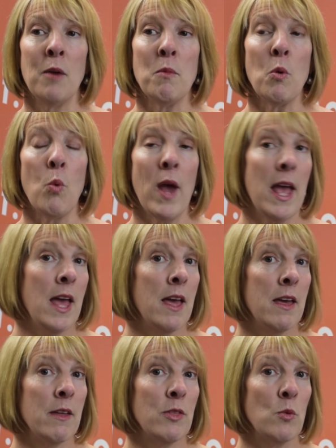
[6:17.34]

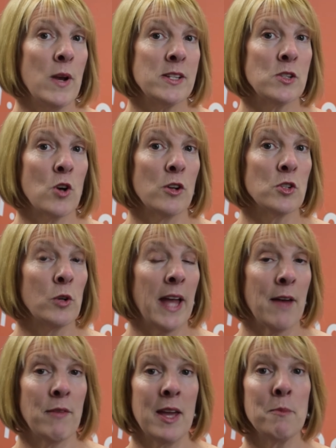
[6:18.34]
where the restaurant or
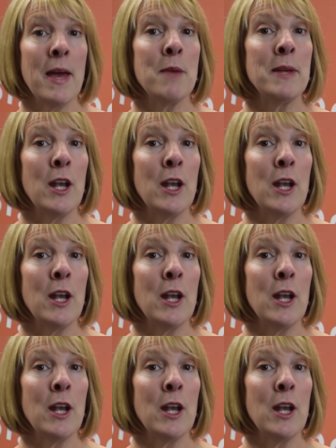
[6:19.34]
cafe may be